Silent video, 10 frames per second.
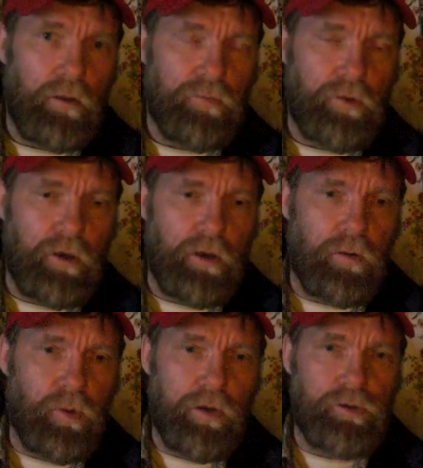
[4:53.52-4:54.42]

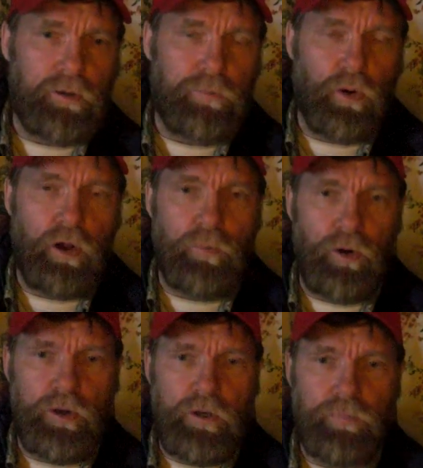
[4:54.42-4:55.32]
when I was in Port
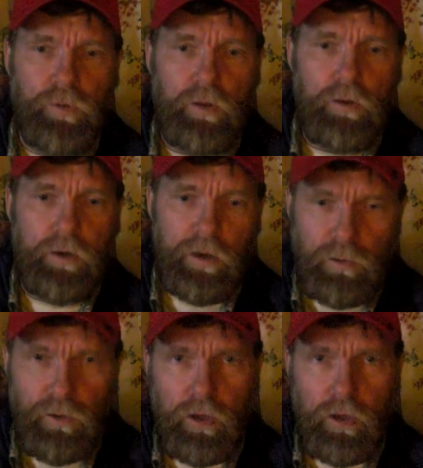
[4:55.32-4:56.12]
Alberta into